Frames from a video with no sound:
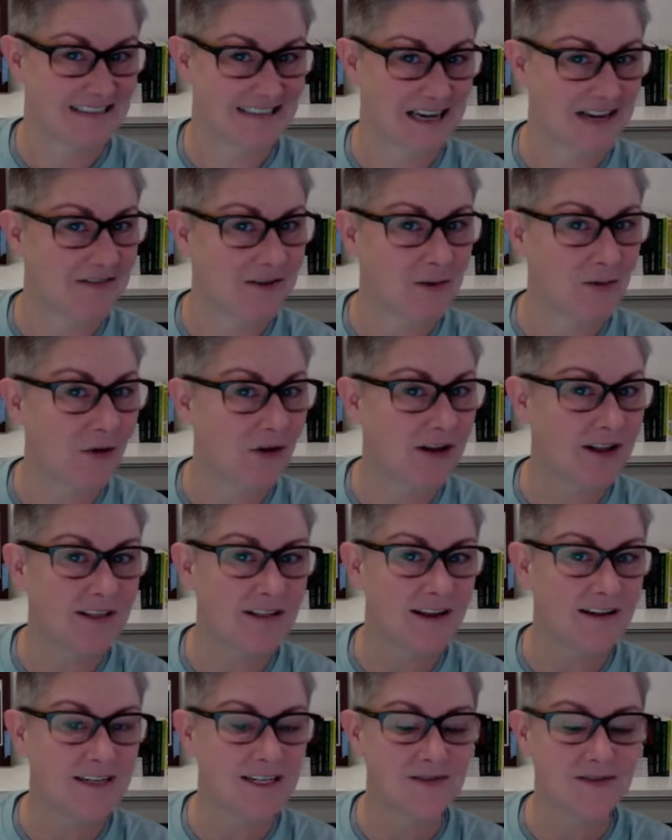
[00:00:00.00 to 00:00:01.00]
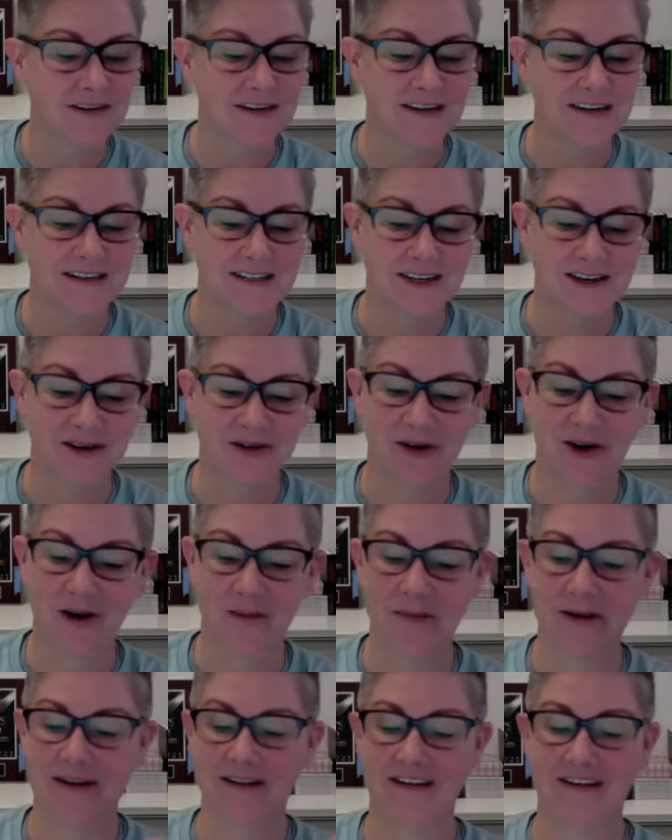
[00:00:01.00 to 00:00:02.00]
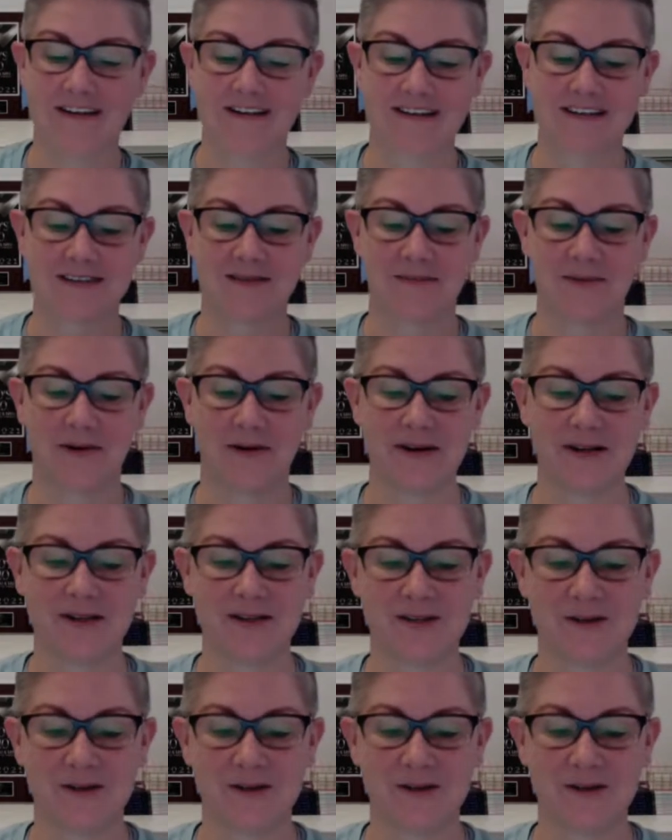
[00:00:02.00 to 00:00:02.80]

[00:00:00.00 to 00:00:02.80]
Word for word: Gave you warning last week, so hope I didn't disappoint